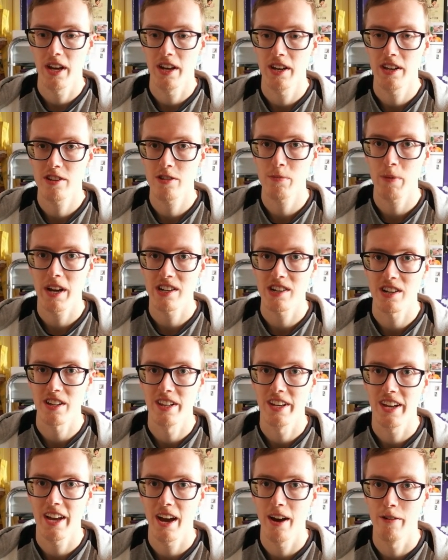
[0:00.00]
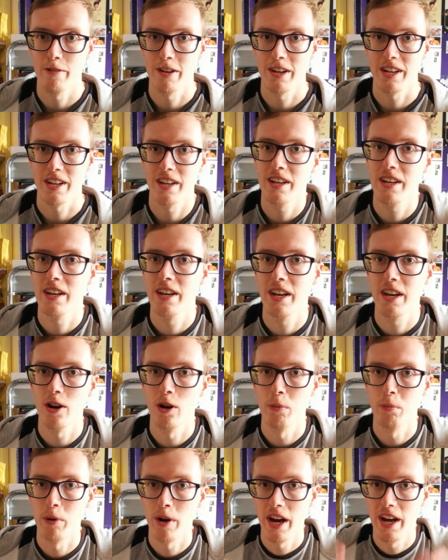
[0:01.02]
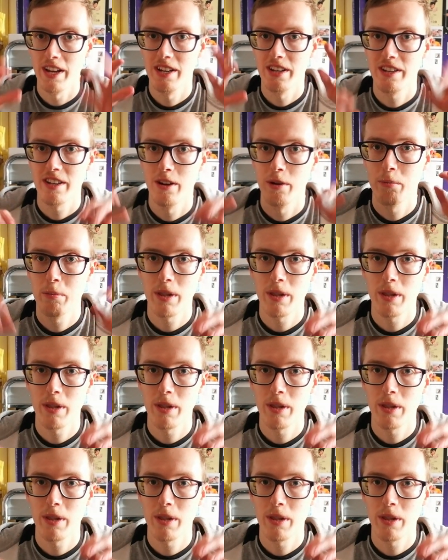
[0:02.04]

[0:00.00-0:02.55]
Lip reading: and especially having Neil Brand,